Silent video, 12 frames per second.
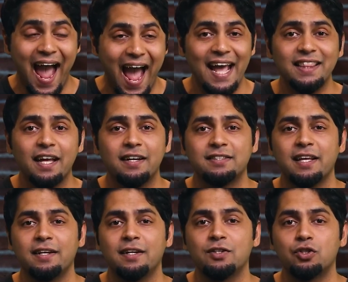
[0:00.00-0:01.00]
and their
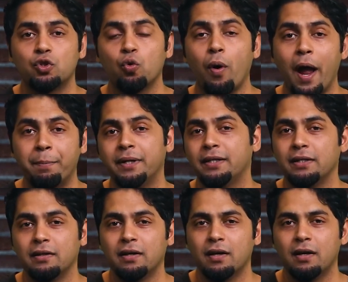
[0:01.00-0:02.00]
descendants through MDT?